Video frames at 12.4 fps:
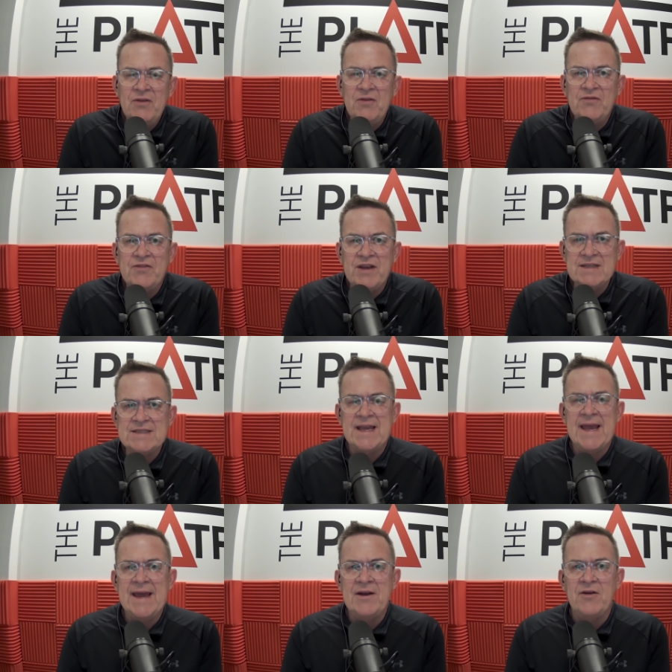you just
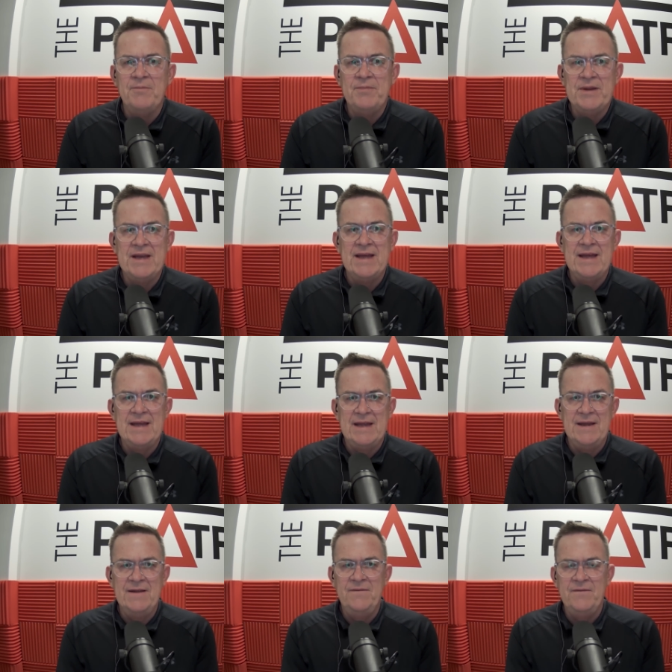cannot
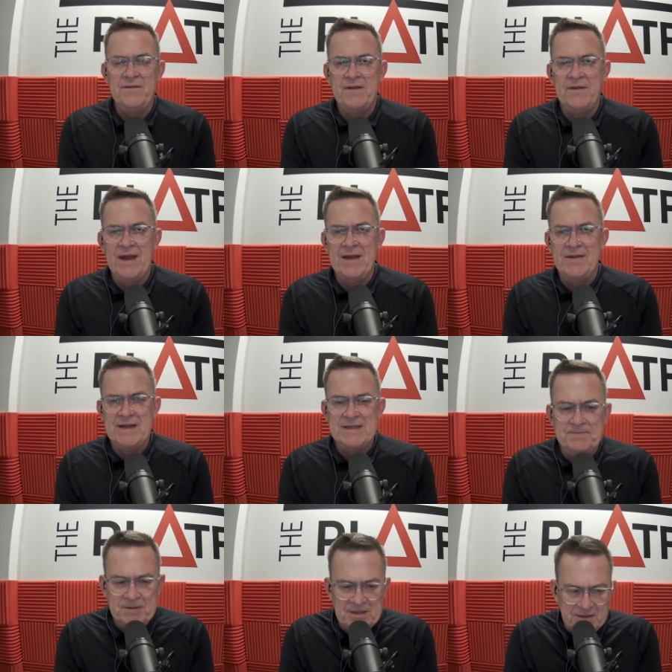believe that
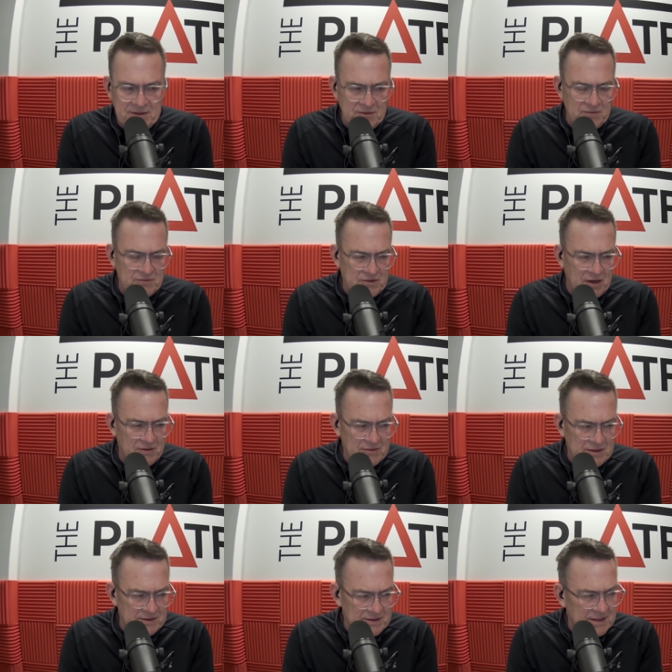these political
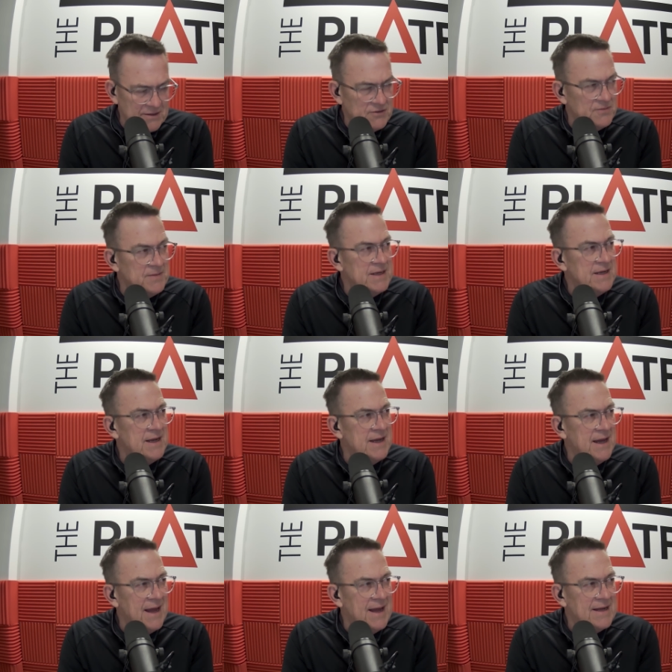trolls on social
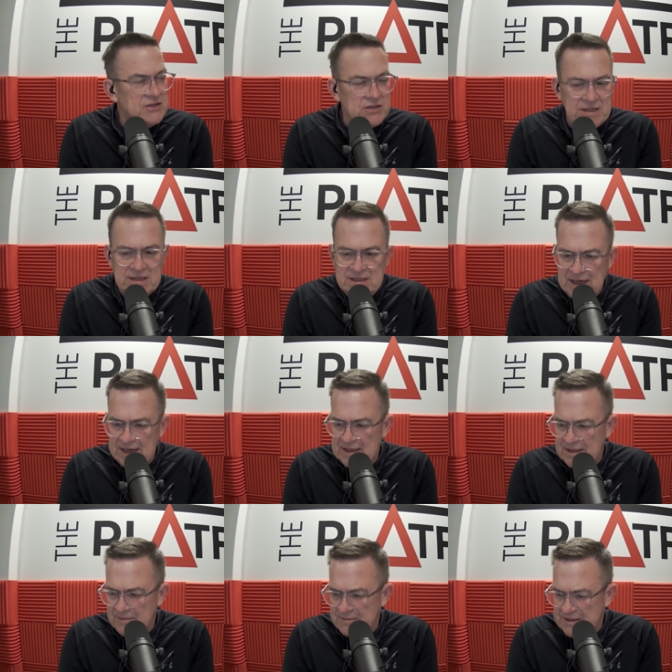media actually
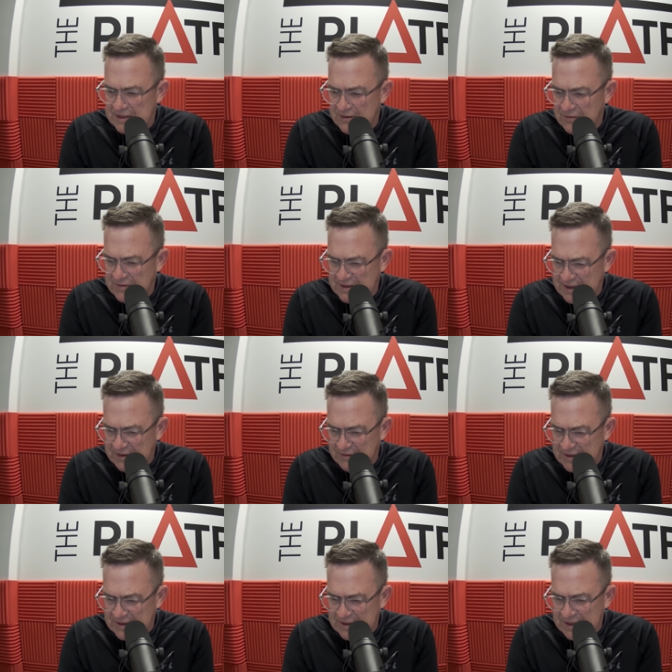take themselves
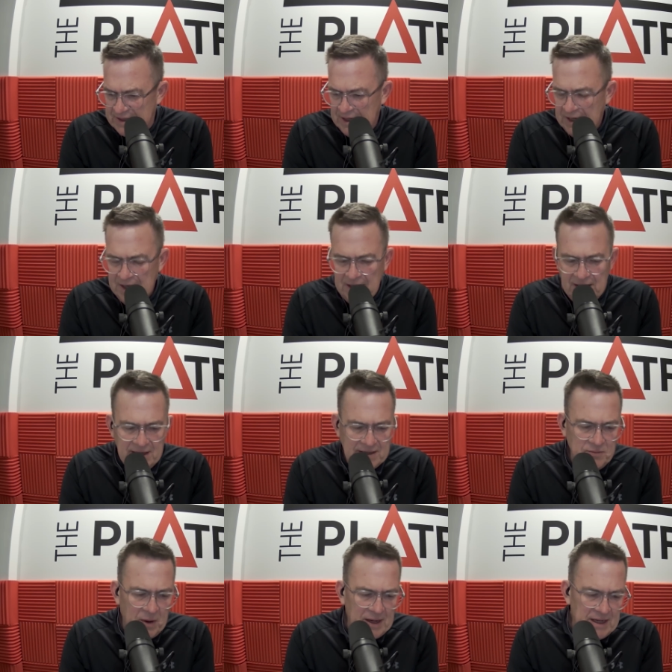seriously. There's
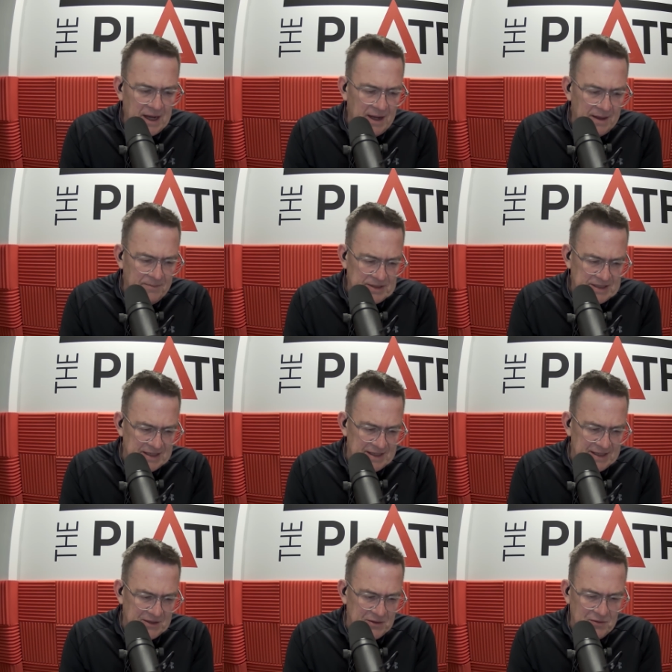one guy in
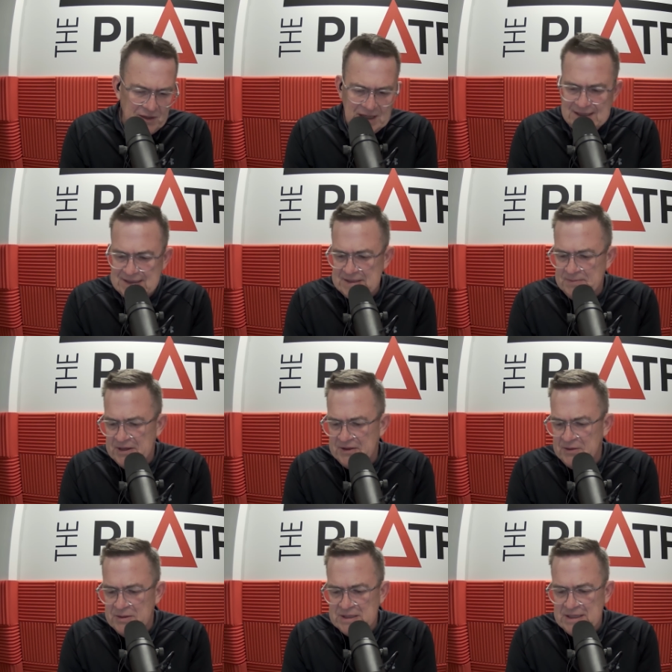particular called Clint Smith
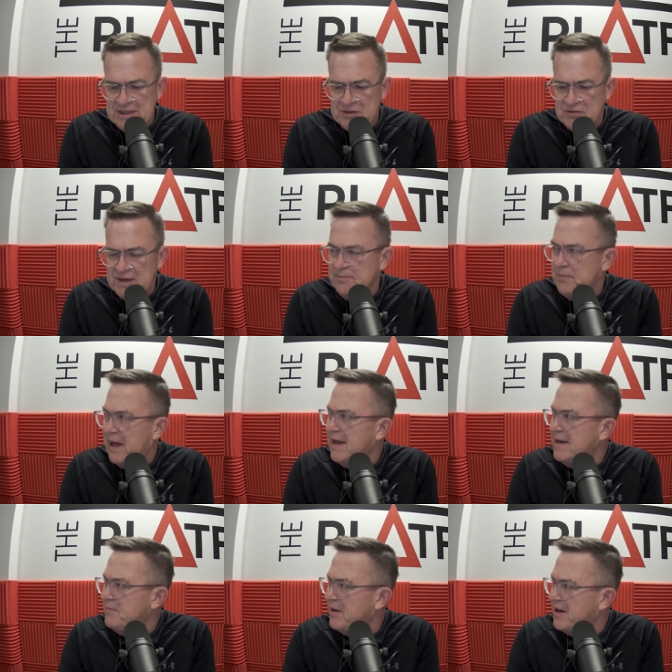who is literally
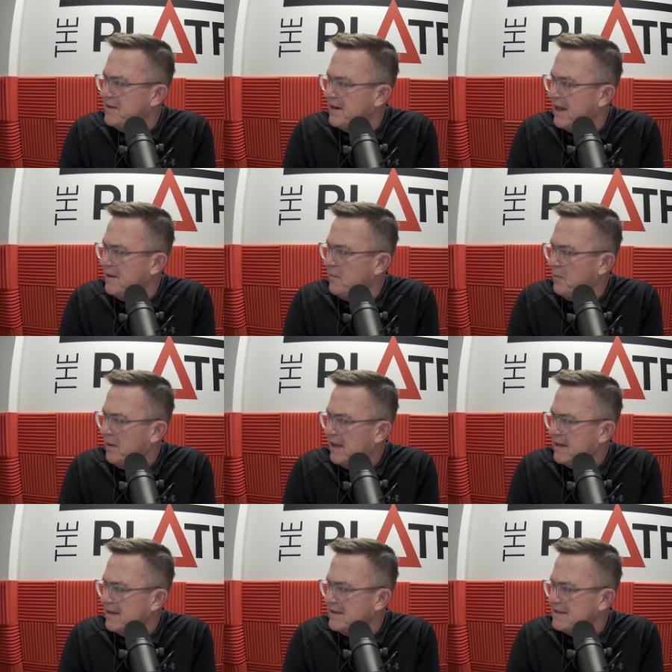paid by the Labour
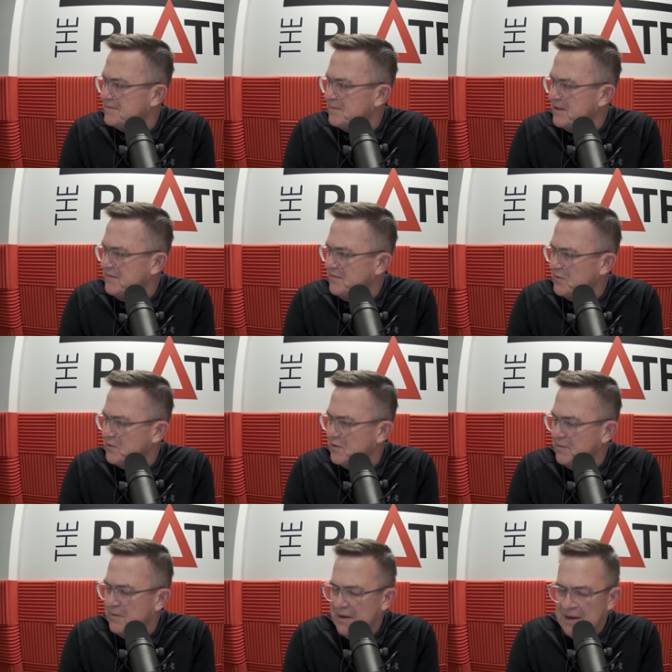Party to spin for
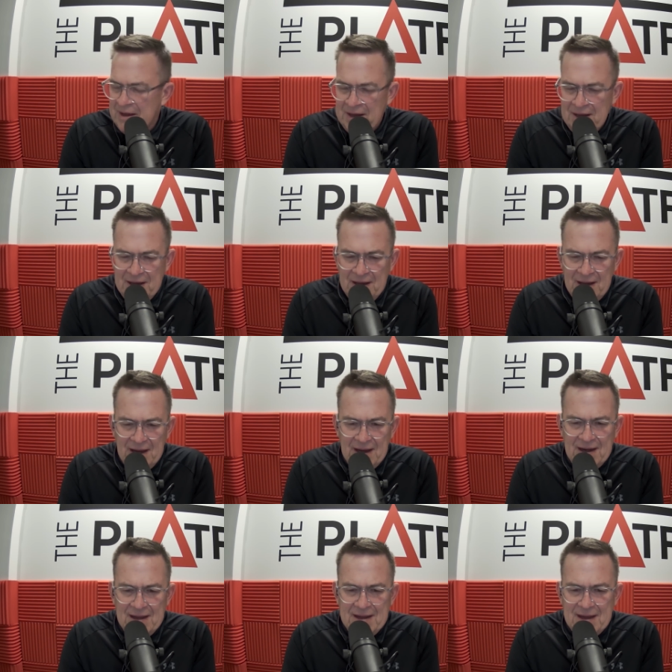them.
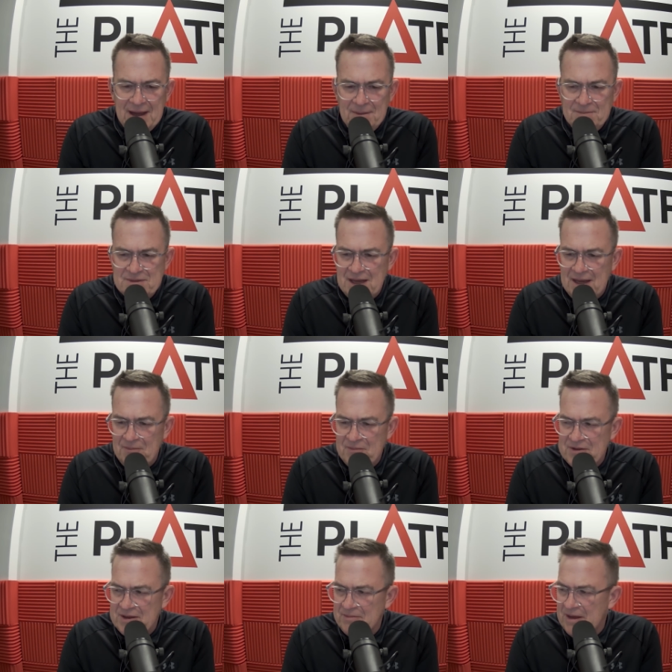And he comes up
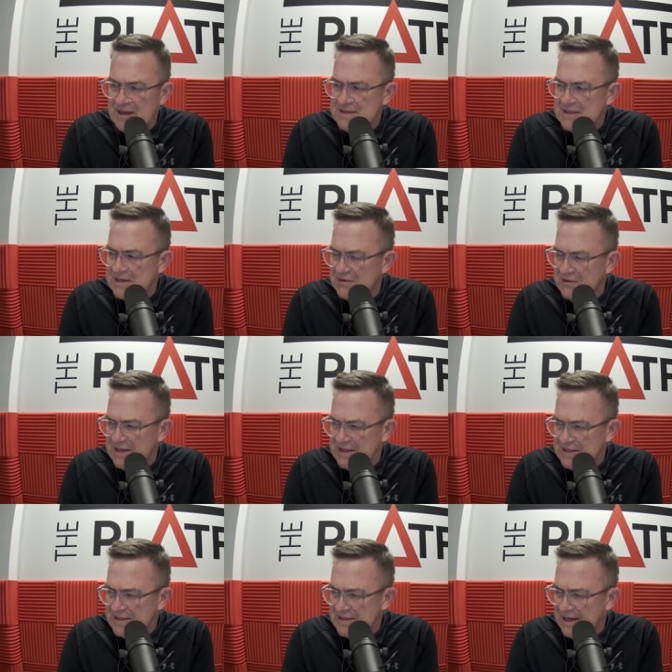with the most
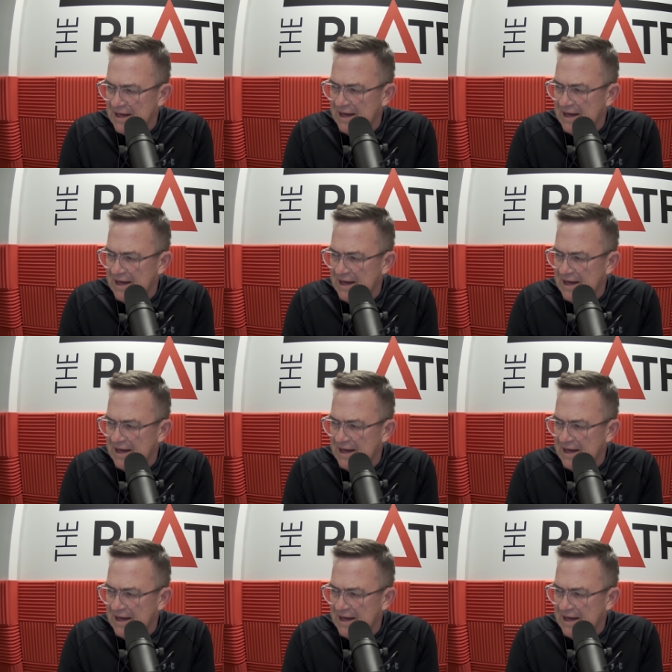egregious,